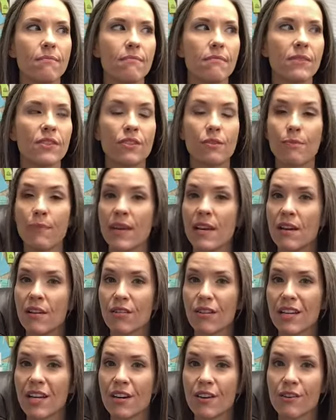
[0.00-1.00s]

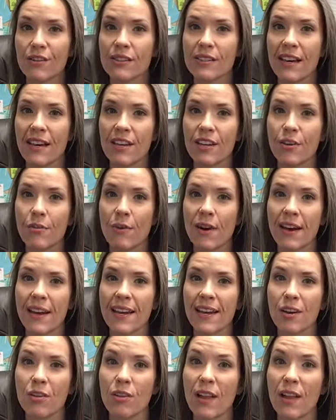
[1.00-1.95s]
superiors at UIL.